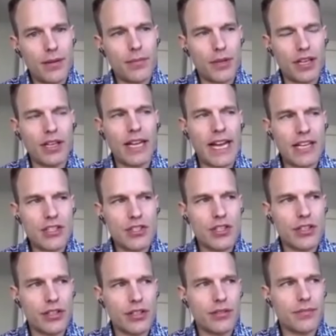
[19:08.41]
But last
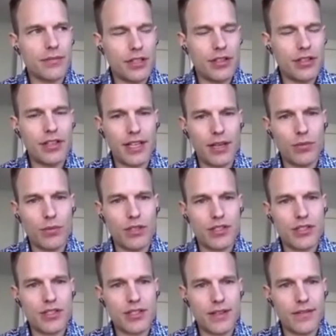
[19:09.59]
year to date was
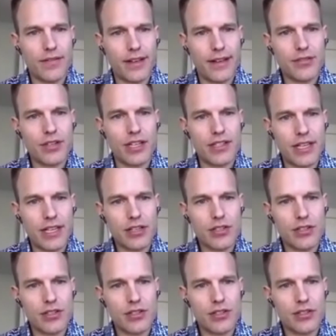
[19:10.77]
75
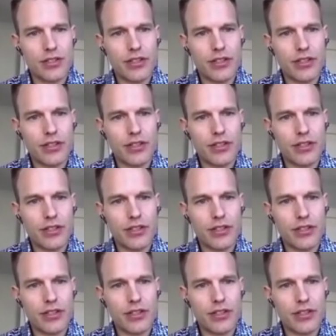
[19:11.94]
transactions.